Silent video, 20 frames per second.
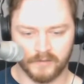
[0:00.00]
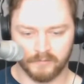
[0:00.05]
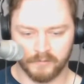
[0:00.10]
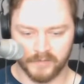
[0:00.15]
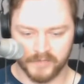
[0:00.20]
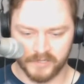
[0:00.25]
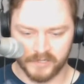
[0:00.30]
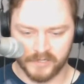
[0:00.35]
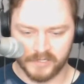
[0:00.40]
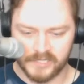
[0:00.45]

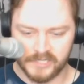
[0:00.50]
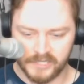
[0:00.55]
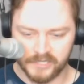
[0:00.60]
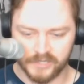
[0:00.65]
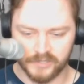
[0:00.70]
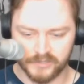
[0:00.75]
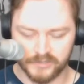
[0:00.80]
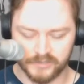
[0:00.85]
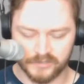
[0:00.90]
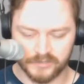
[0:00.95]
within a
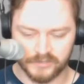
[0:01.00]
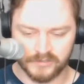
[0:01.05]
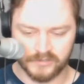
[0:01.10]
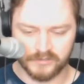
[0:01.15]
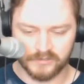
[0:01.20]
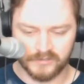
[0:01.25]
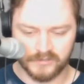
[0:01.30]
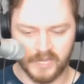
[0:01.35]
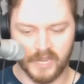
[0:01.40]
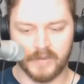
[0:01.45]

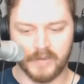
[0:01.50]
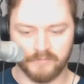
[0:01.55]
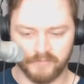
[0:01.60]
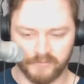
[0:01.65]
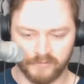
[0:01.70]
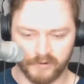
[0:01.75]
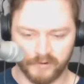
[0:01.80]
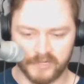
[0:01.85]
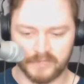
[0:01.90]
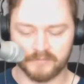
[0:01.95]
year's
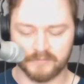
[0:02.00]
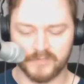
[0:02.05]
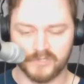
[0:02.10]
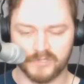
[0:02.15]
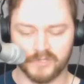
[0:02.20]
time frame.